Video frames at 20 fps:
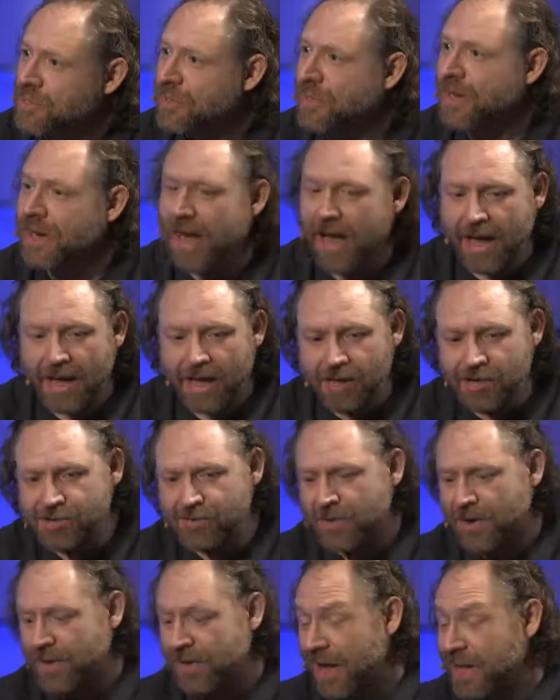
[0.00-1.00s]
you're in an
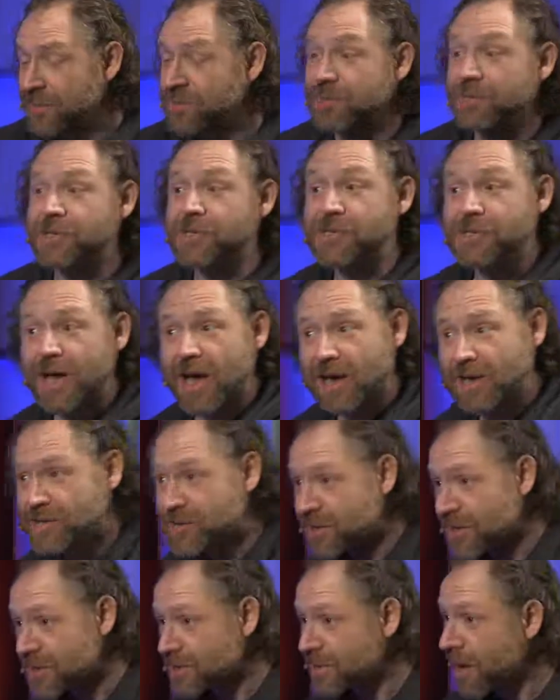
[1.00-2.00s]
age where that's what the
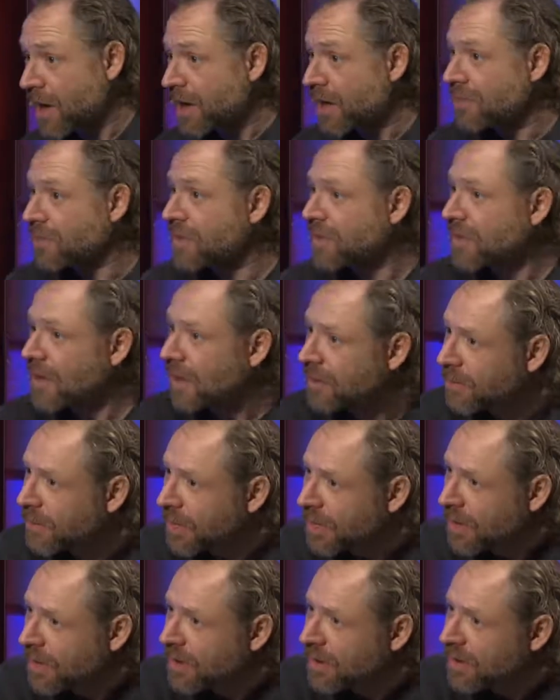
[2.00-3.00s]
science says about
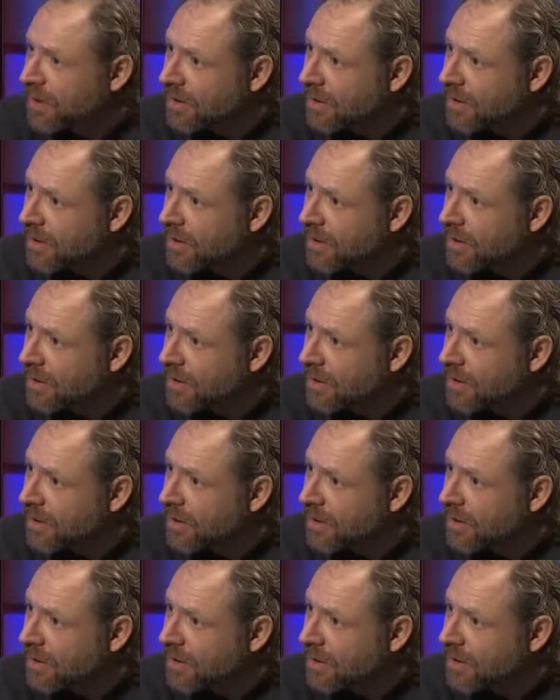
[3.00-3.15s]
everything.